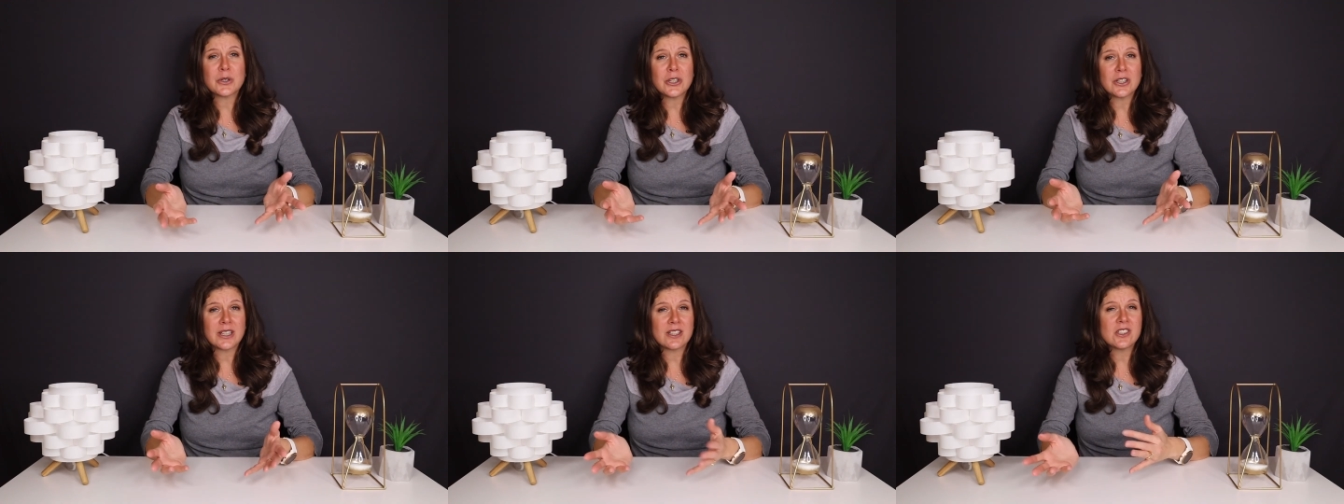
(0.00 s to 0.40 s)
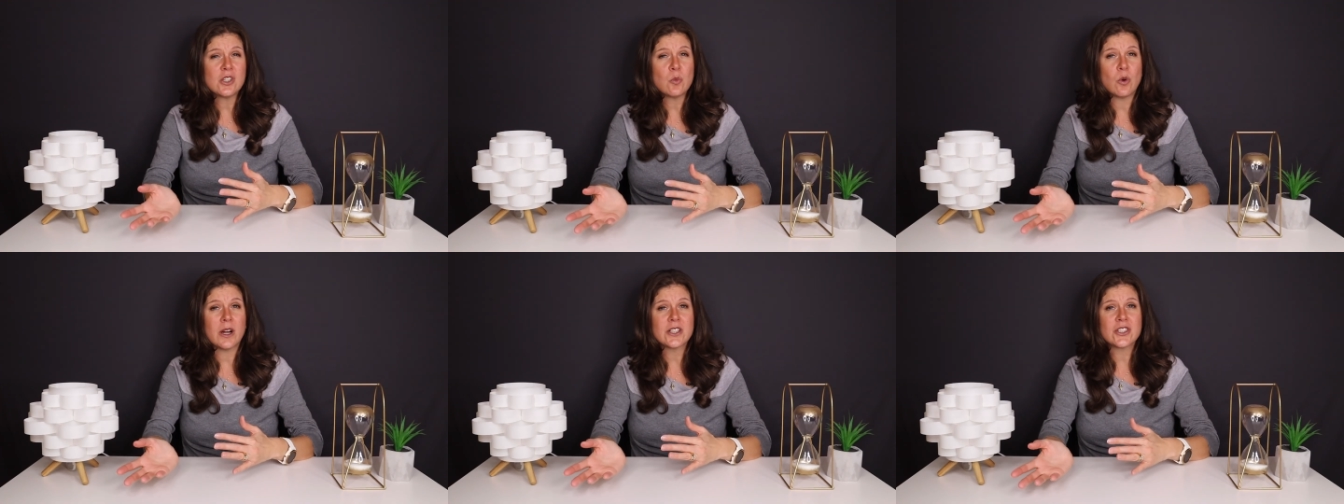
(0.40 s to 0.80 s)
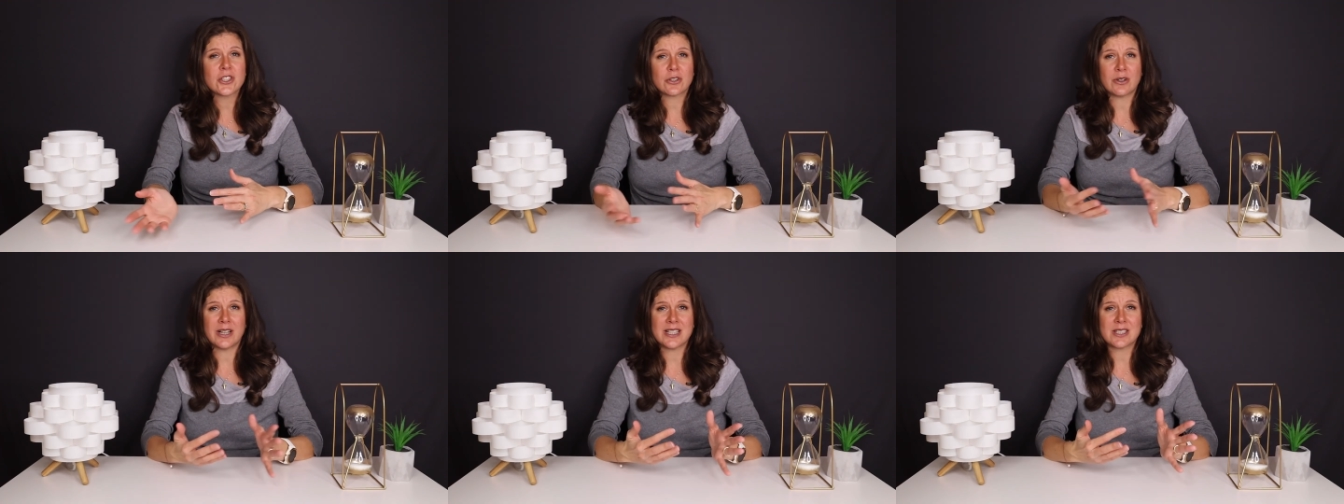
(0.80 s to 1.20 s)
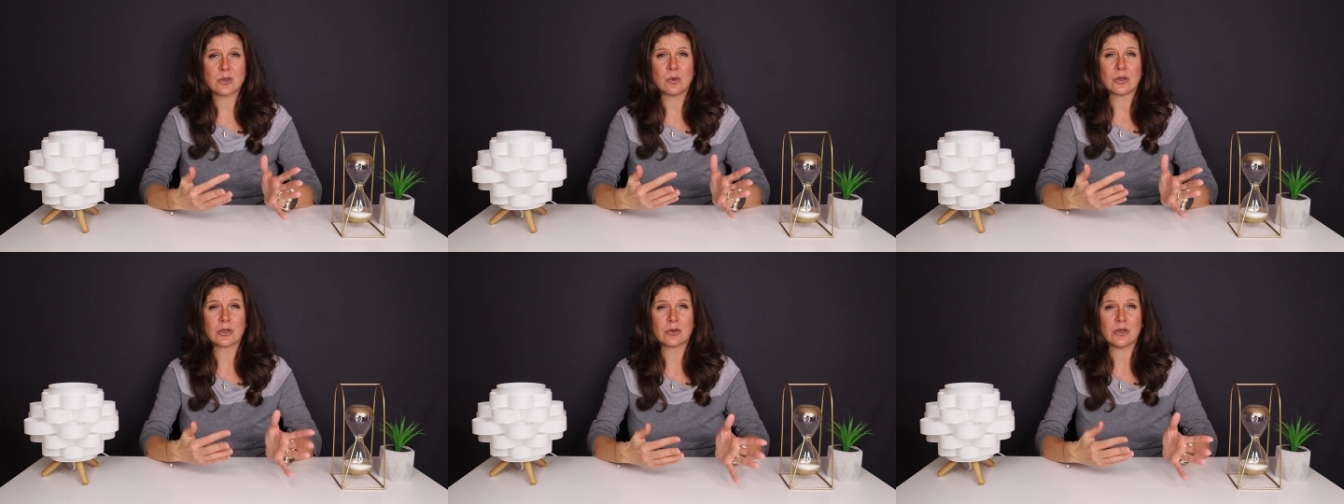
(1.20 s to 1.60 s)
perk as you watch your credit
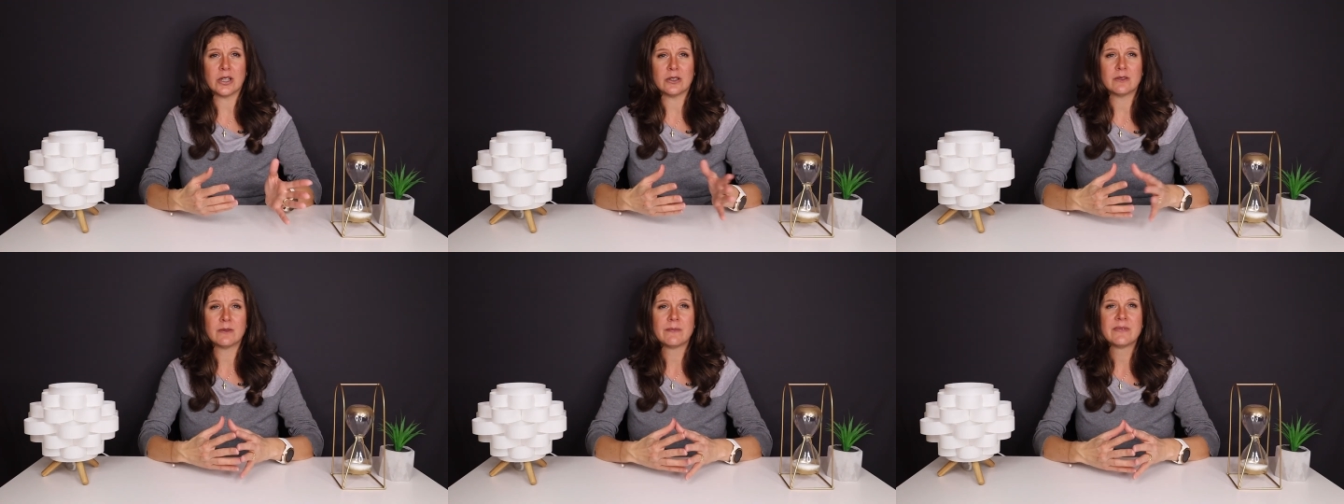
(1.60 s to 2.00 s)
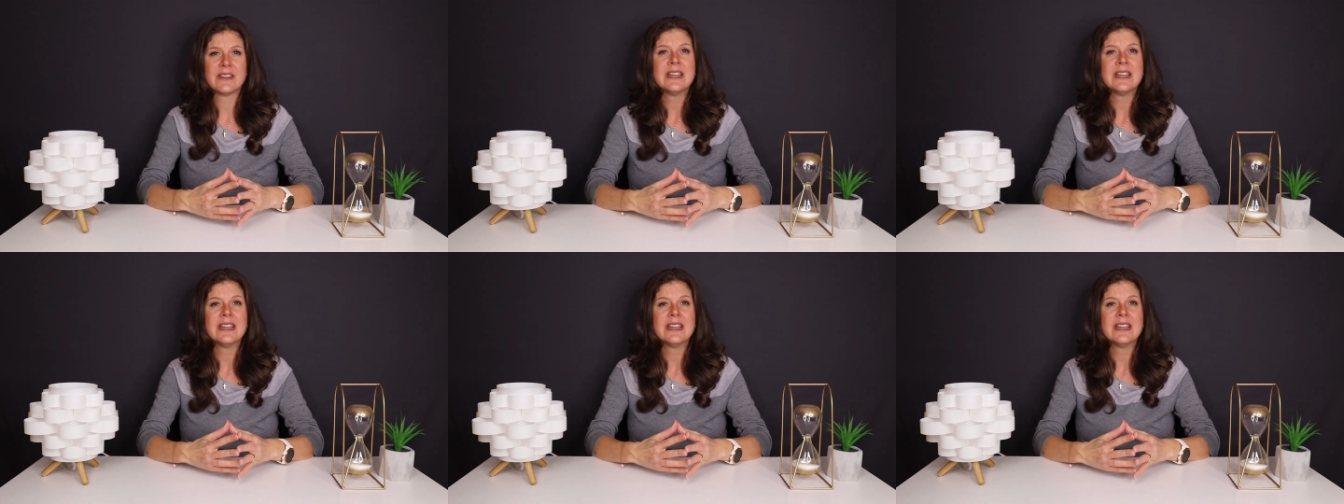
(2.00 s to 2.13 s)
score grow.